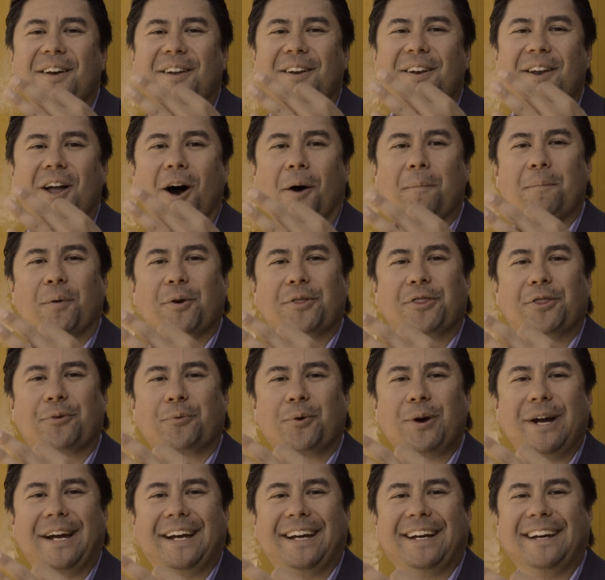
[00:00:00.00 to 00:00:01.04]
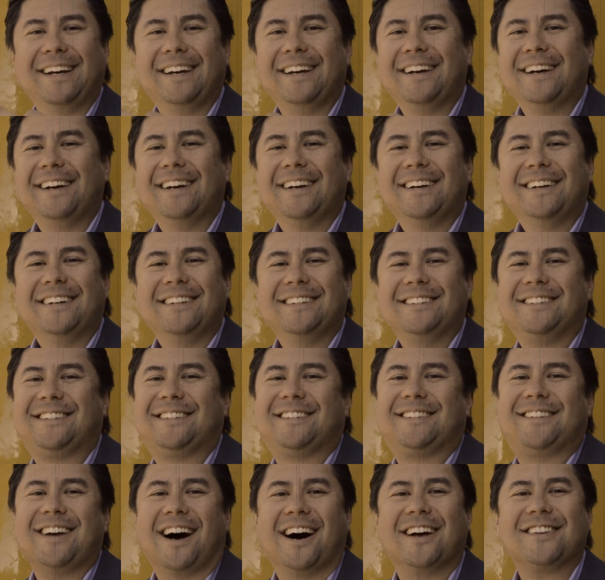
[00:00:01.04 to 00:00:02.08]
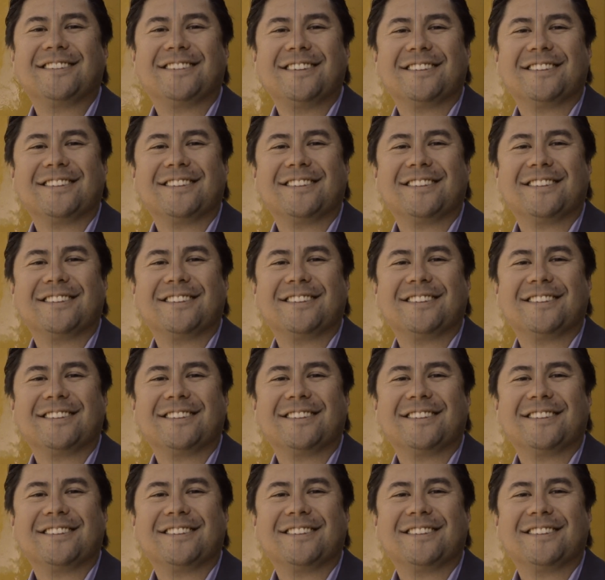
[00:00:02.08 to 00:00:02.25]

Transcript: Number three, does